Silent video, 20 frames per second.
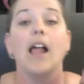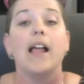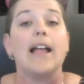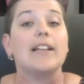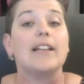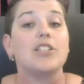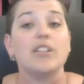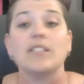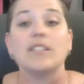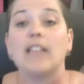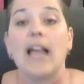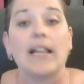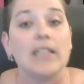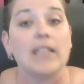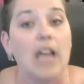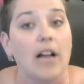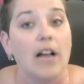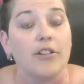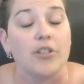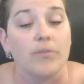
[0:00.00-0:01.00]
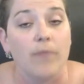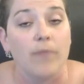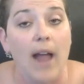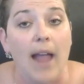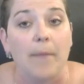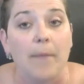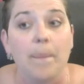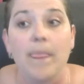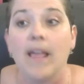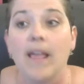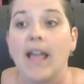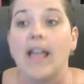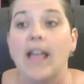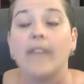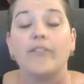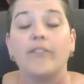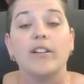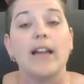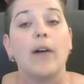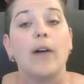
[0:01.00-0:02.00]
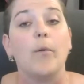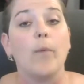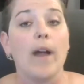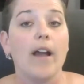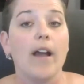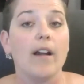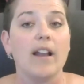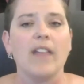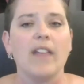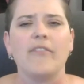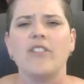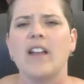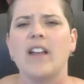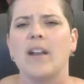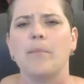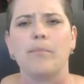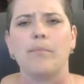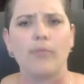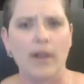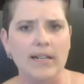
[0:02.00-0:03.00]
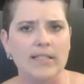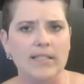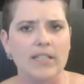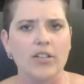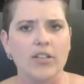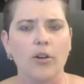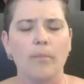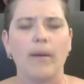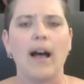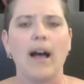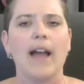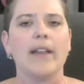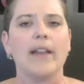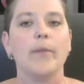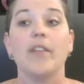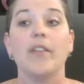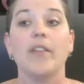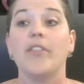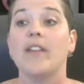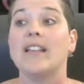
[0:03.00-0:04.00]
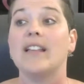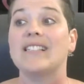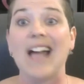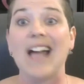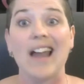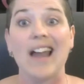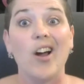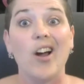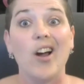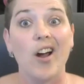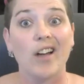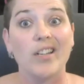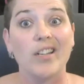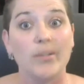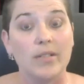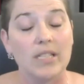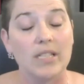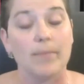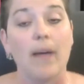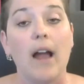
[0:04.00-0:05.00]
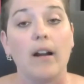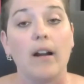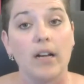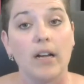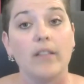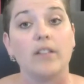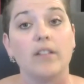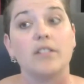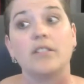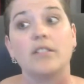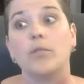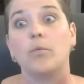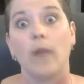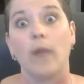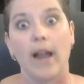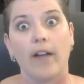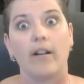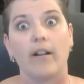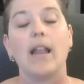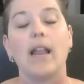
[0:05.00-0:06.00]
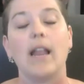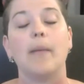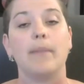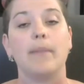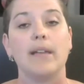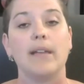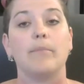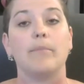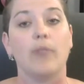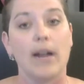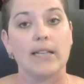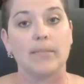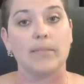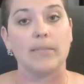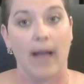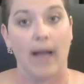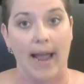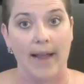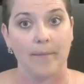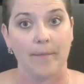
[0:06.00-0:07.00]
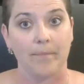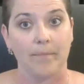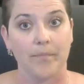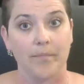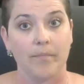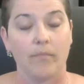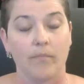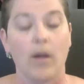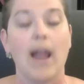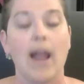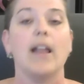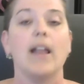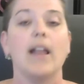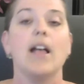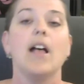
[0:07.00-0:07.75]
It's just like lingerie. If you're not wearing it, if you're not embracing your body with it, it's kind of hard to inspire others to wear it and be embraced by it, right?